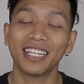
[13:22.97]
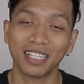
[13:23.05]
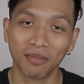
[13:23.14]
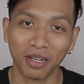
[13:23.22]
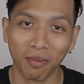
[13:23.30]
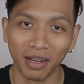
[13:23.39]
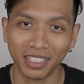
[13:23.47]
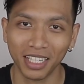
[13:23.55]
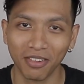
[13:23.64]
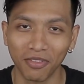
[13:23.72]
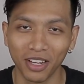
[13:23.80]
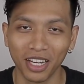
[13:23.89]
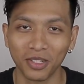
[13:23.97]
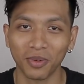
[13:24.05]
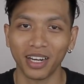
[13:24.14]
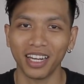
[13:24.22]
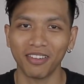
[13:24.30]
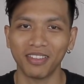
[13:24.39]
subscribe button if you guys want
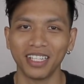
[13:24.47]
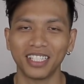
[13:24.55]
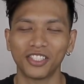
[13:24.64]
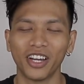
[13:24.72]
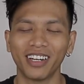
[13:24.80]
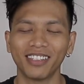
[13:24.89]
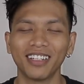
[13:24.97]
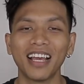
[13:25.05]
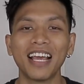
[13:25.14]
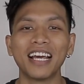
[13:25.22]
to leave this channel.